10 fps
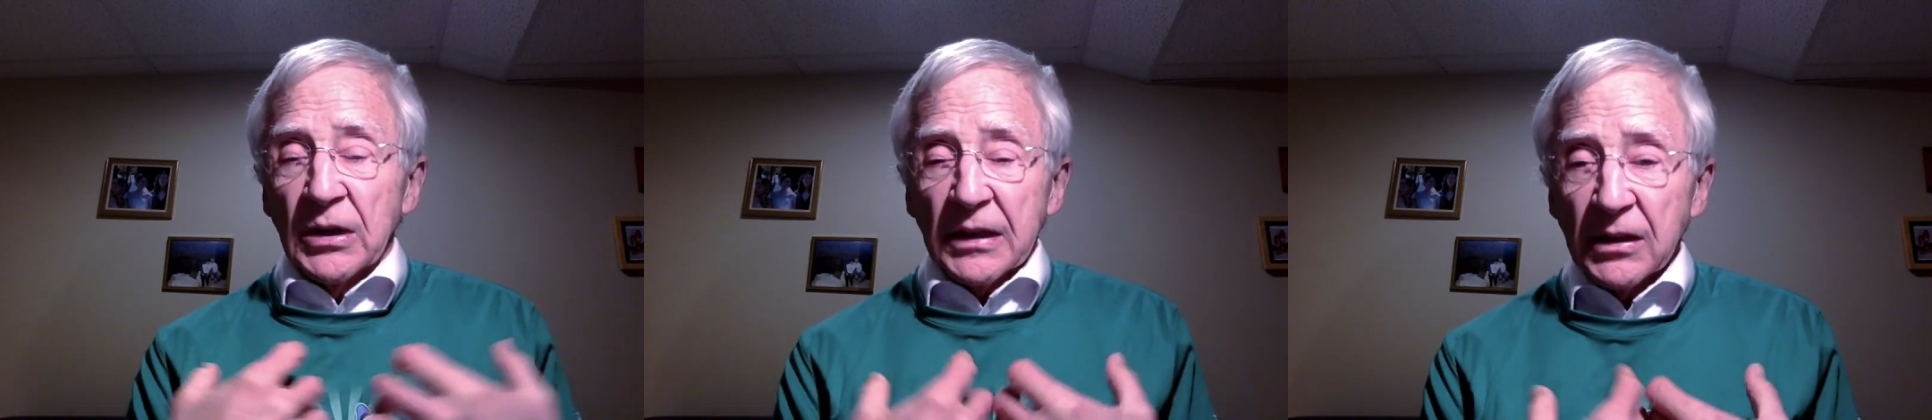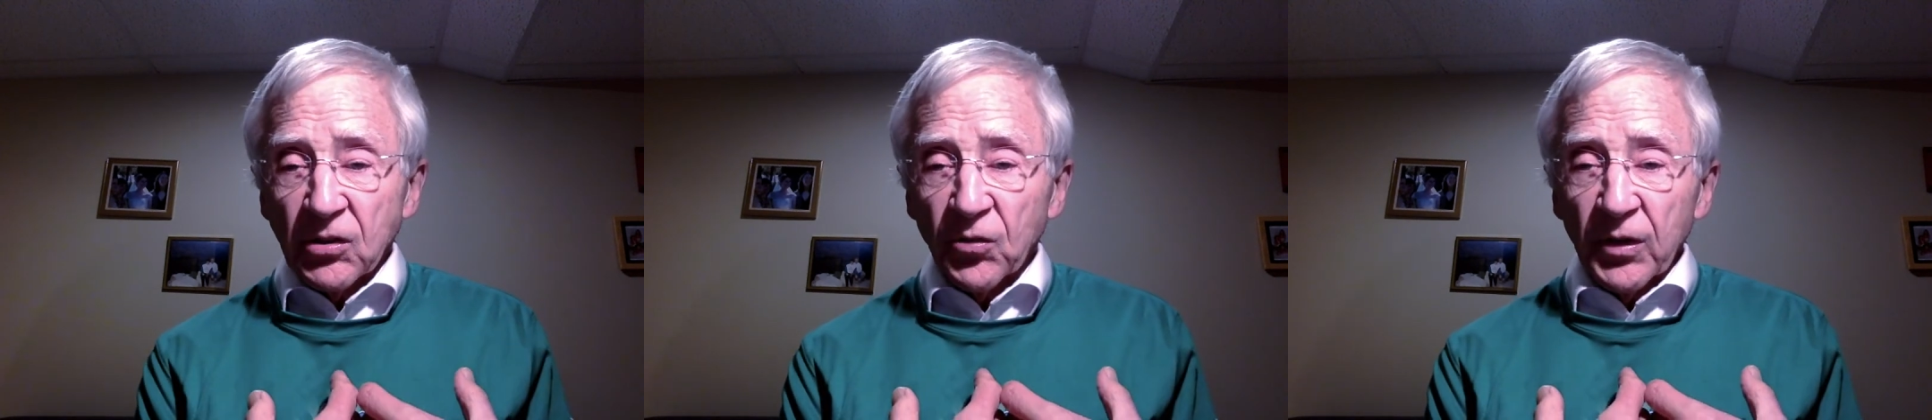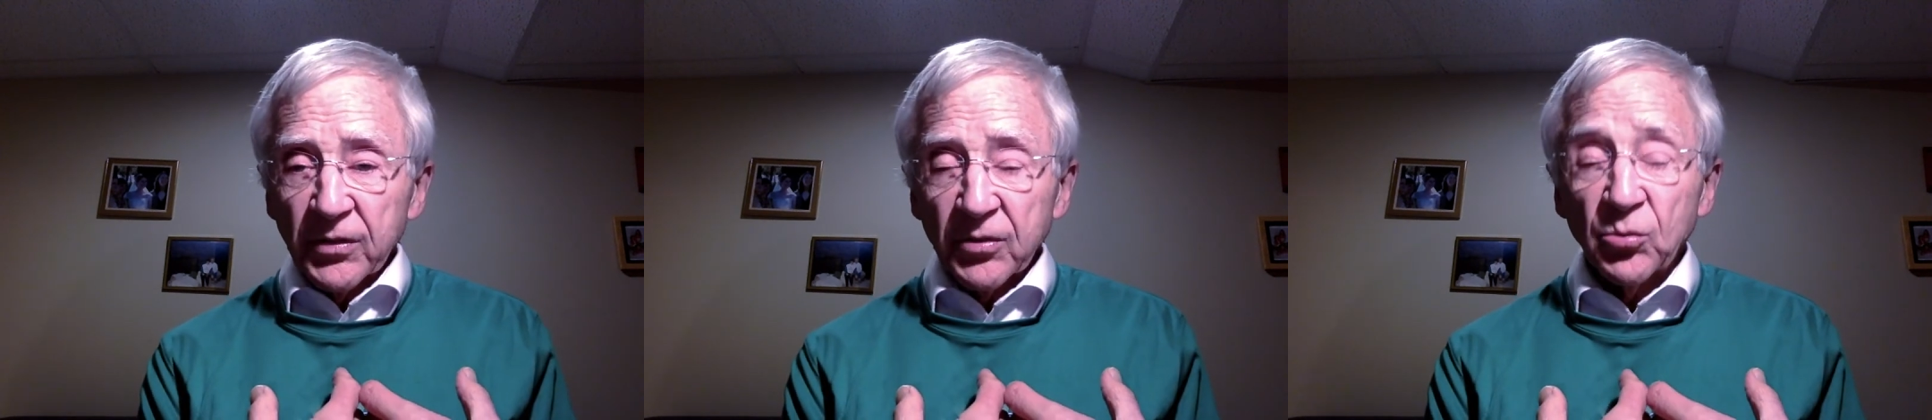each of
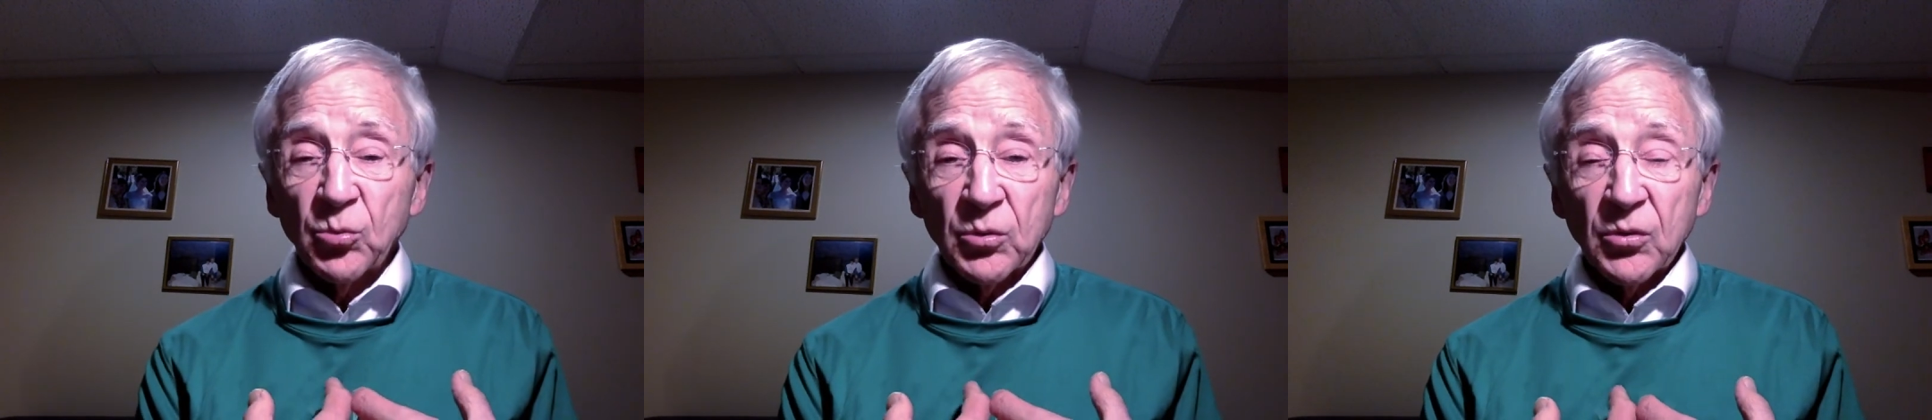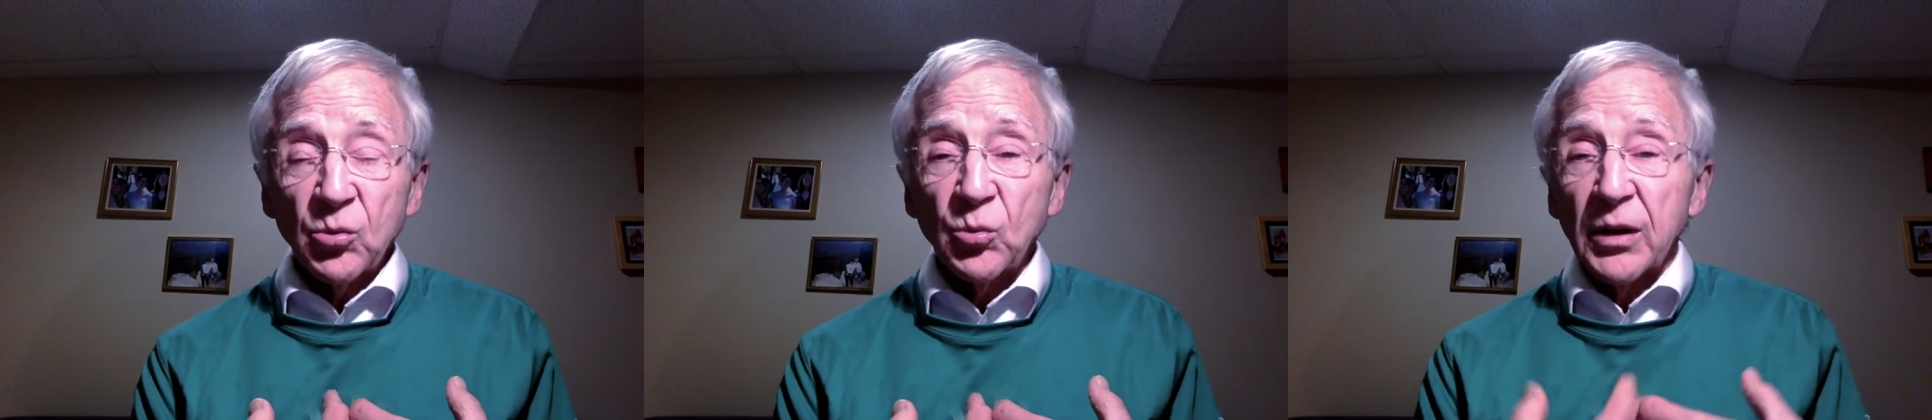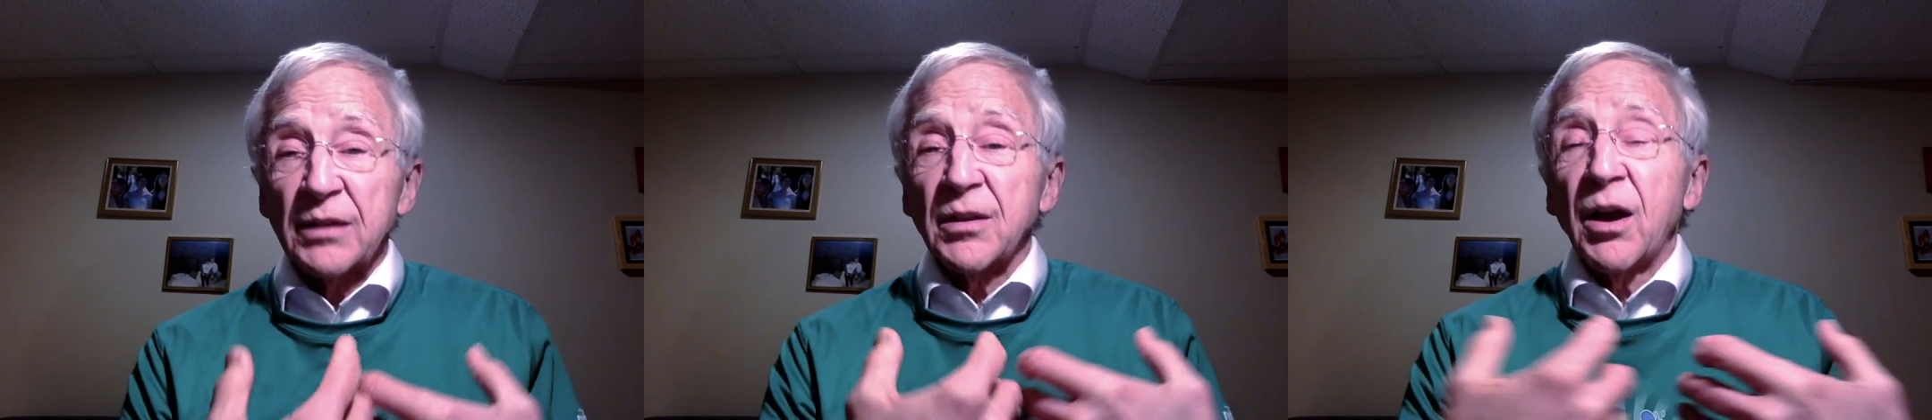us who who
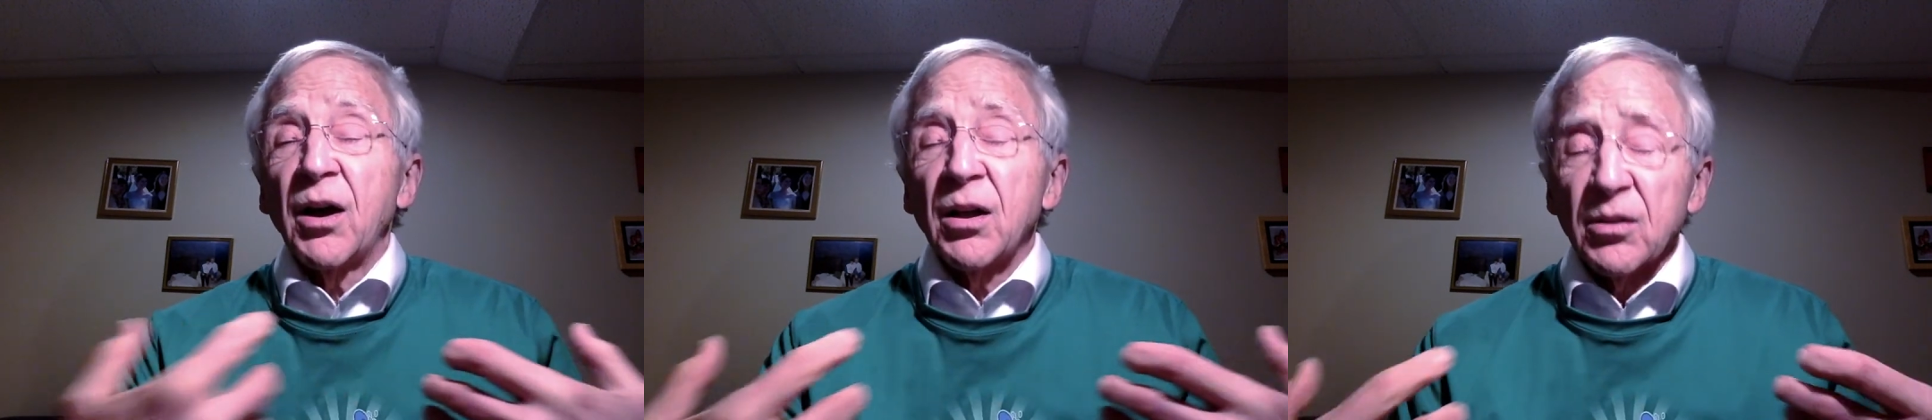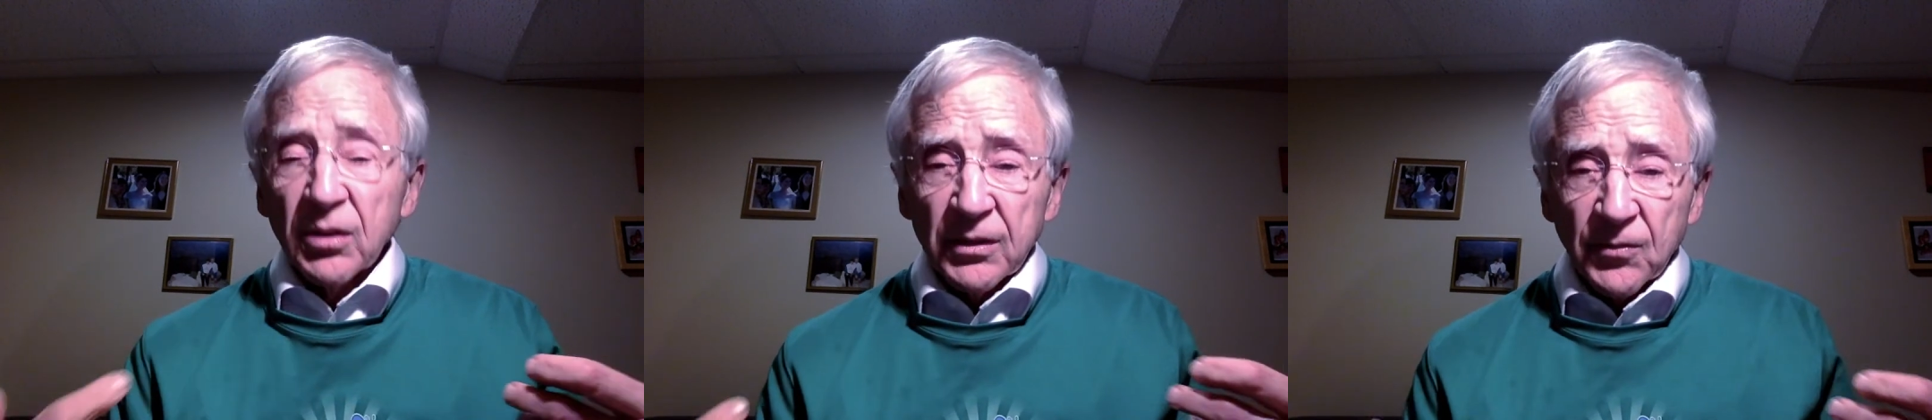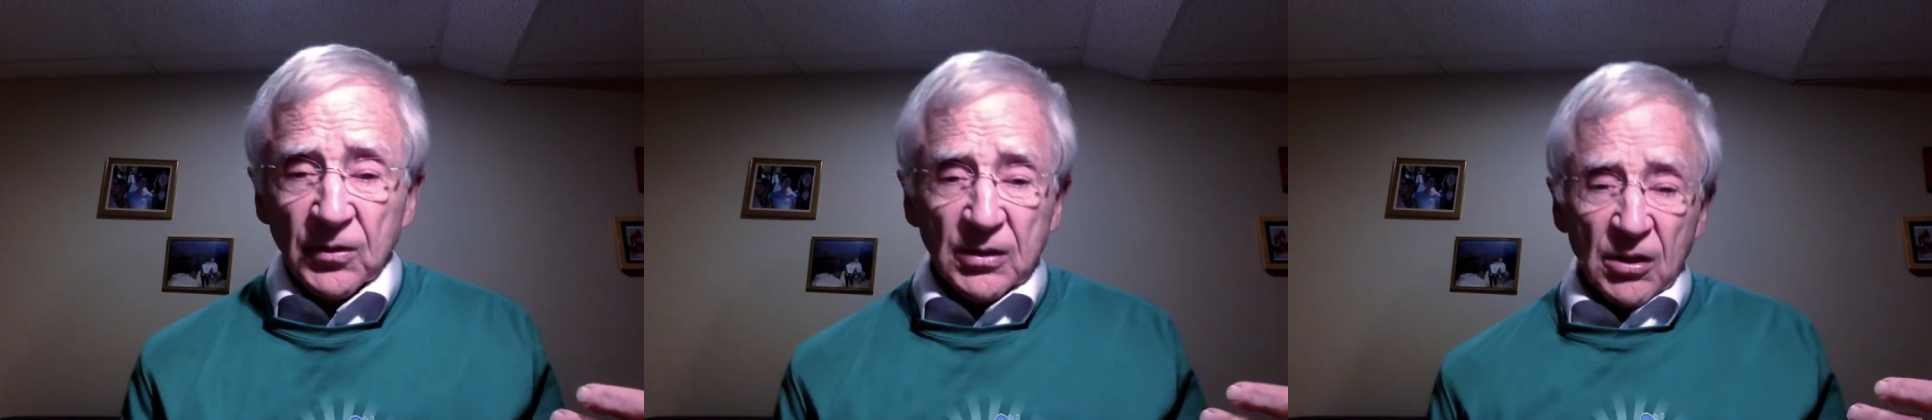has all lived
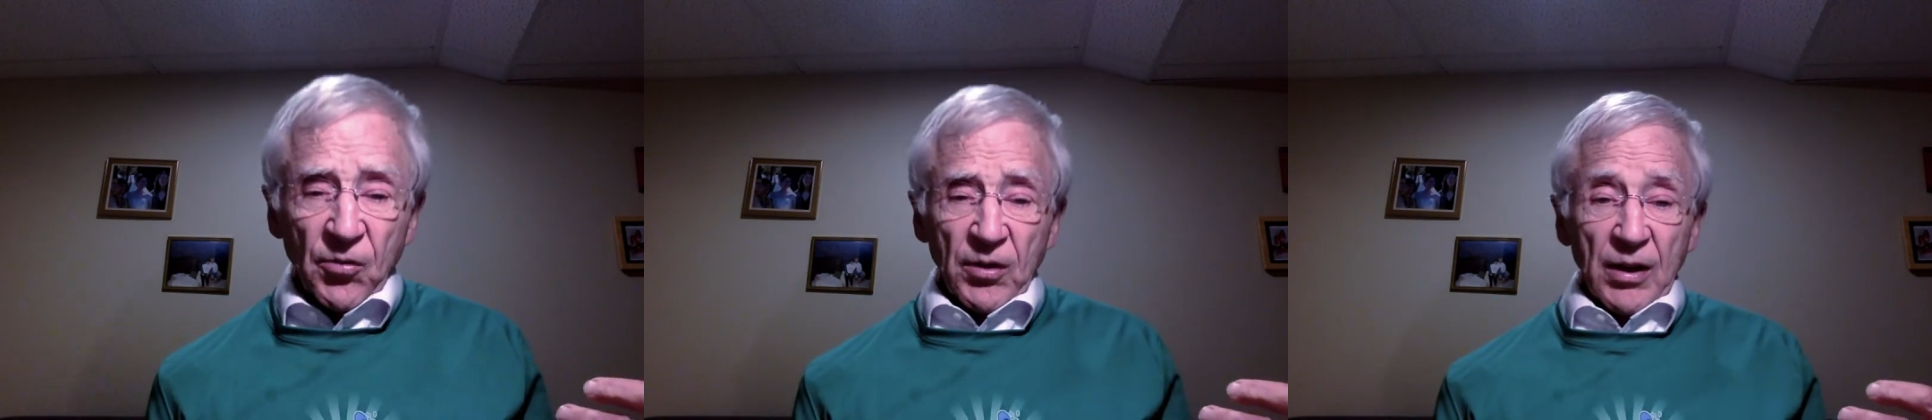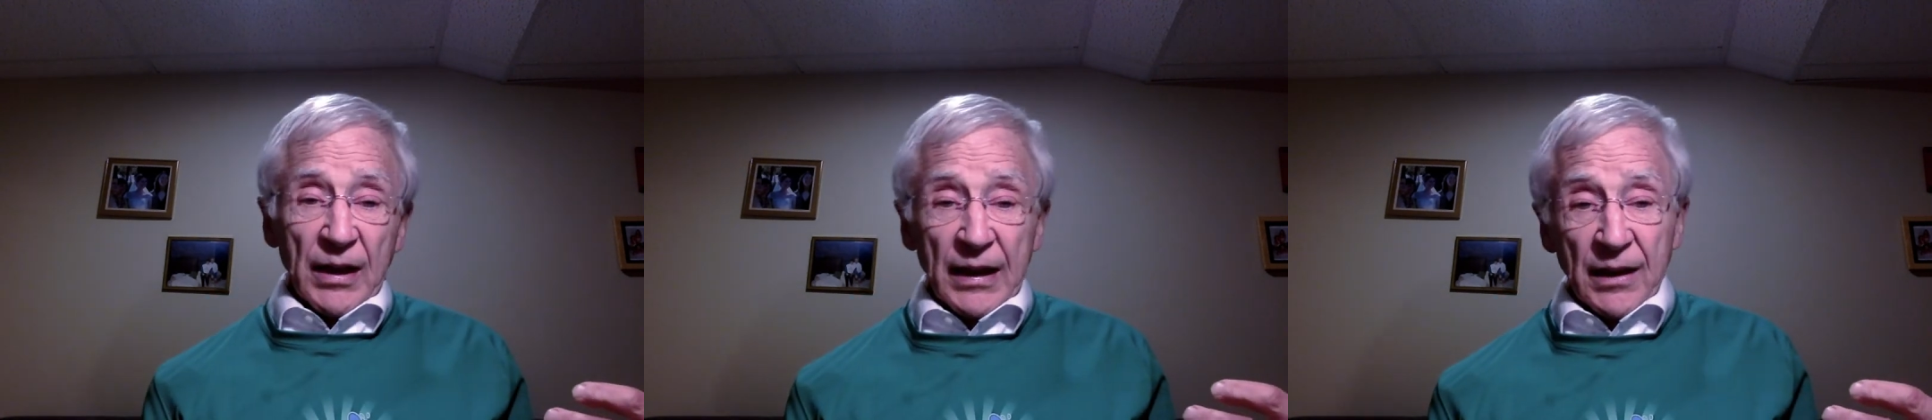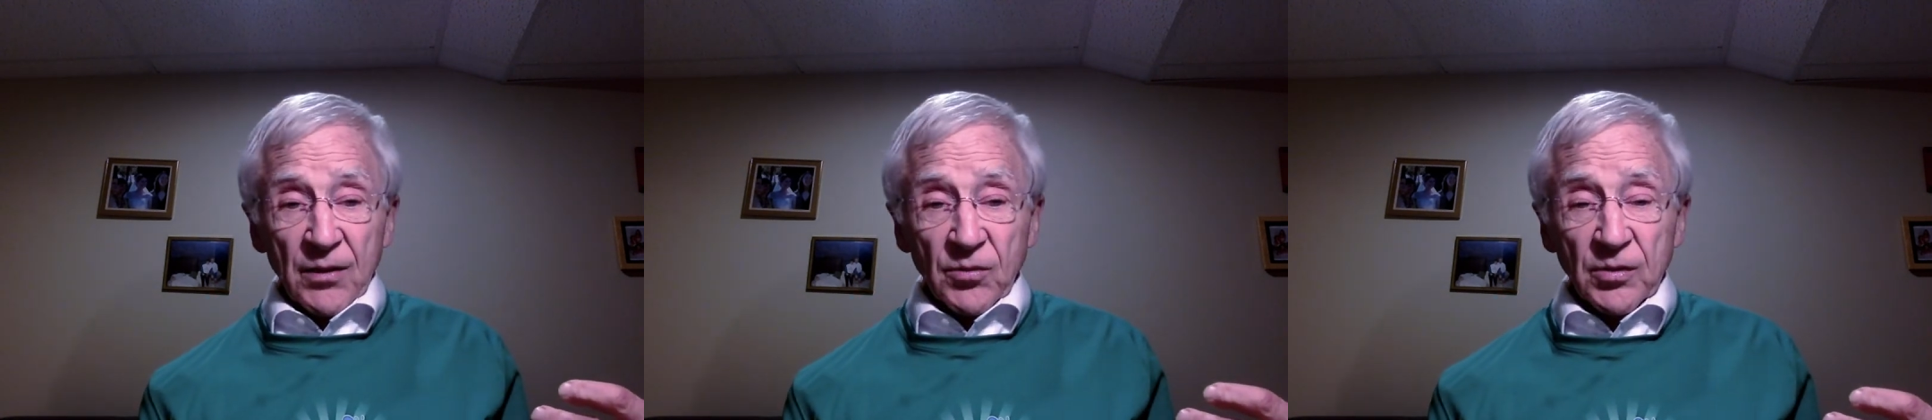different
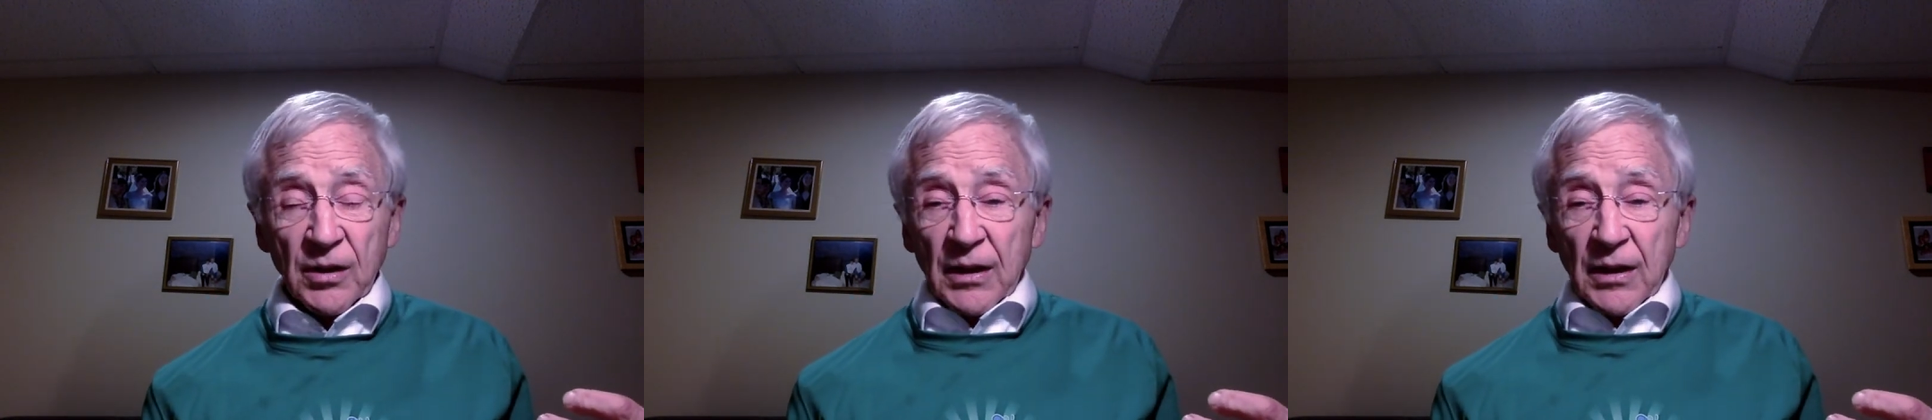lives